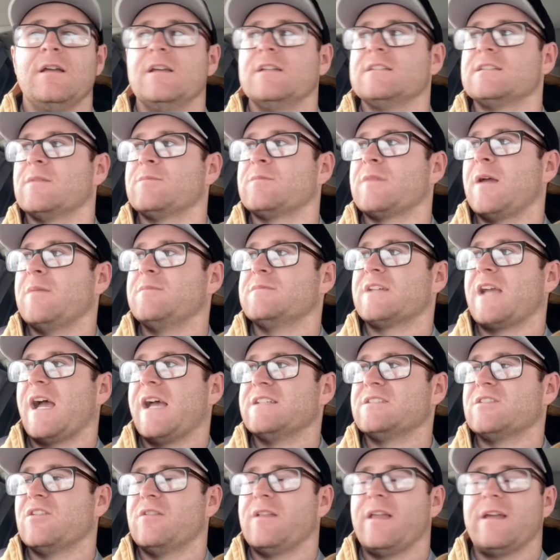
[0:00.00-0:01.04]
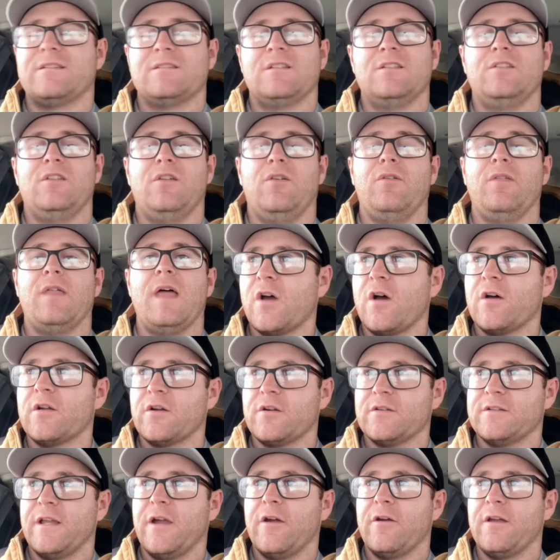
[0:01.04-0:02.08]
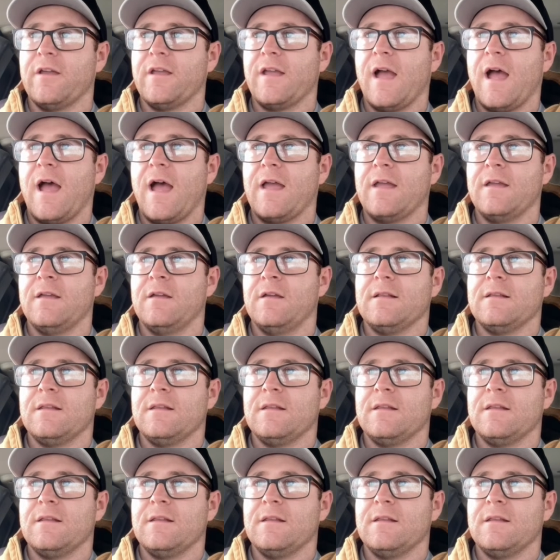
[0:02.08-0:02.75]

Sometimes guys don't like to do that. On our dairy guy,